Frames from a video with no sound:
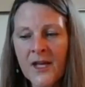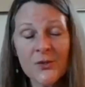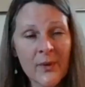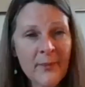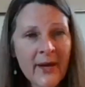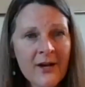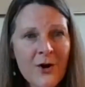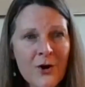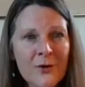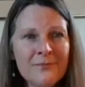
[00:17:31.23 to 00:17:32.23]
She went back
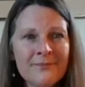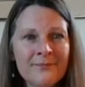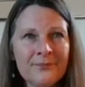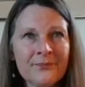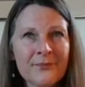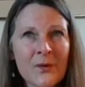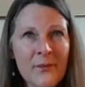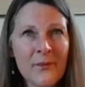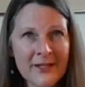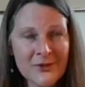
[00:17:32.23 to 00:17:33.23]
home,
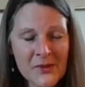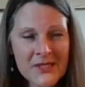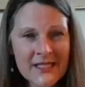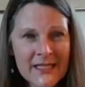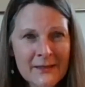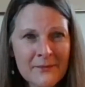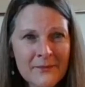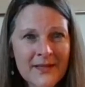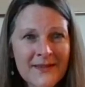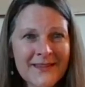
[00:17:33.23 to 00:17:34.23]
went back to her team,
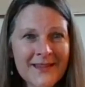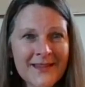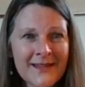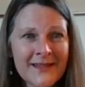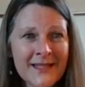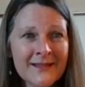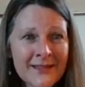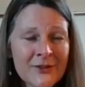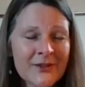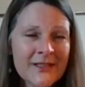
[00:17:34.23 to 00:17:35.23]
and they
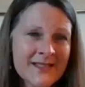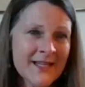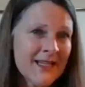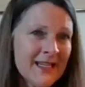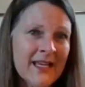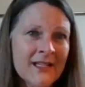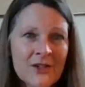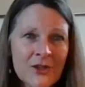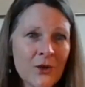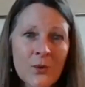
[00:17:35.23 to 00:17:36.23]
literally said again,
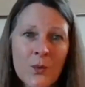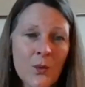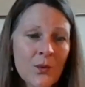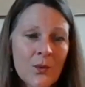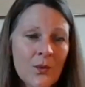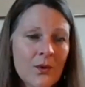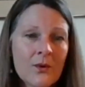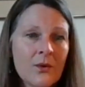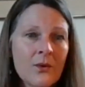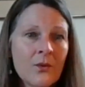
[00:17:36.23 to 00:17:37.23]
you know,
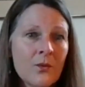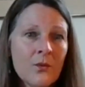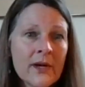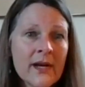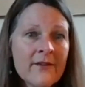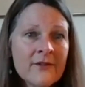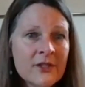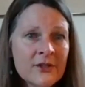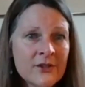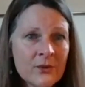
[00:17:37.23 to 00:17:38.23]
whatever
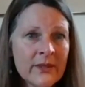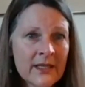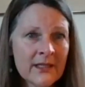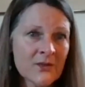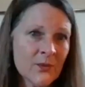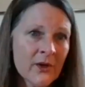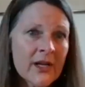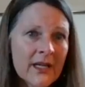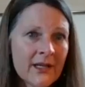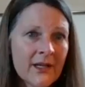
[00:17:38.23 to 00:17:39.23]
you're doing, it's
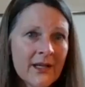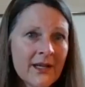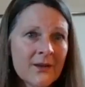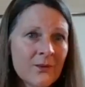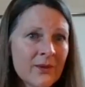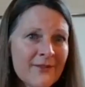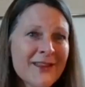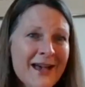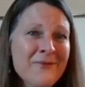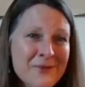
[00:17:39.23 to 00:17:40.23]
working.
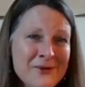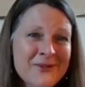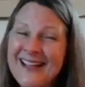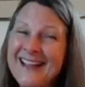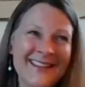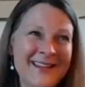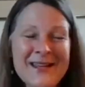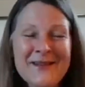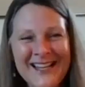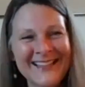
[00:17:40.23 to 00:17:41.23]
Whatever that woo, again, they
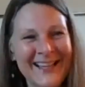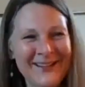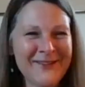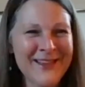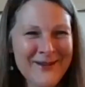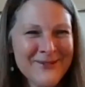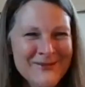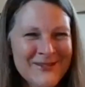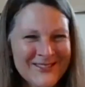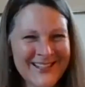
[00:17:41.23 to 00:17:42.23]
kept saying like, whatever that
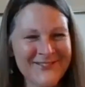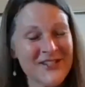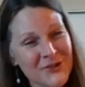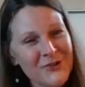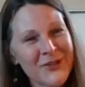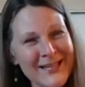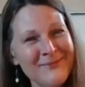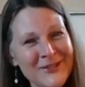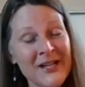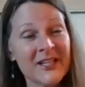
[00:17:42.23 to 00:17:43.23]
woo-woo stuff is, you keep
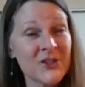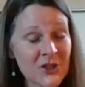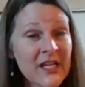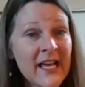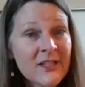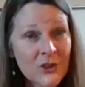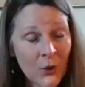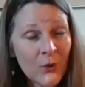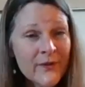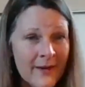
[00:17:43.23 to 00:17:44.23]
doing it. Because she had
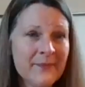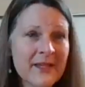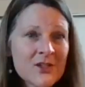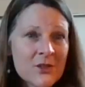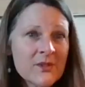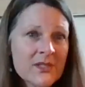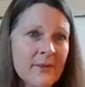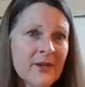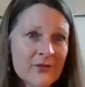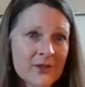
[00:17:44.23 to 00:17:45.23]
told them that she was
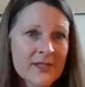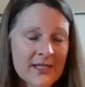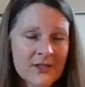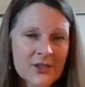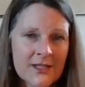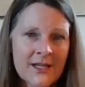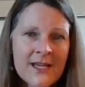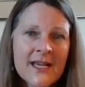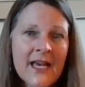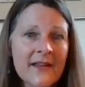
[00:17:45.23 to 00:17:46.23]
coming for a session
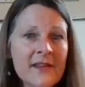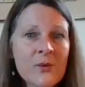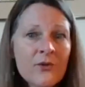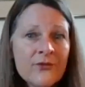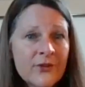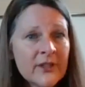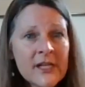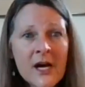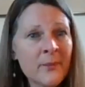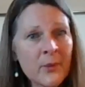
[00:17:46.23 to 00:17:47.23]
and they were fully
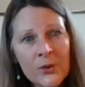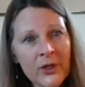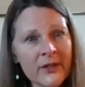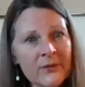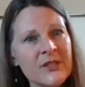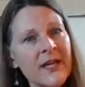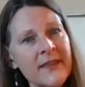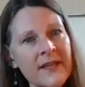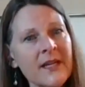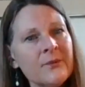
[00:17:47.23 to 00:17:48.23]
on board, which I
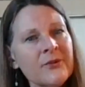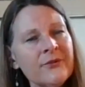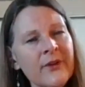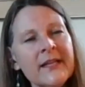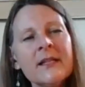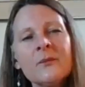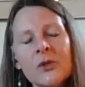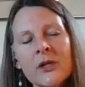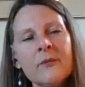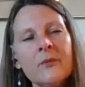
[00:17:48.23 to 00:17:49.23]
think we're finding
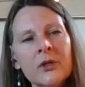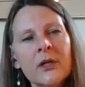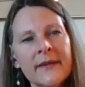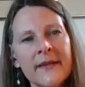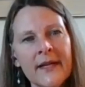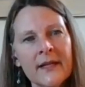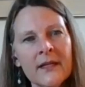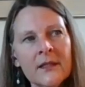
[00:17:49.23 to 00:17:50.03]
more and more that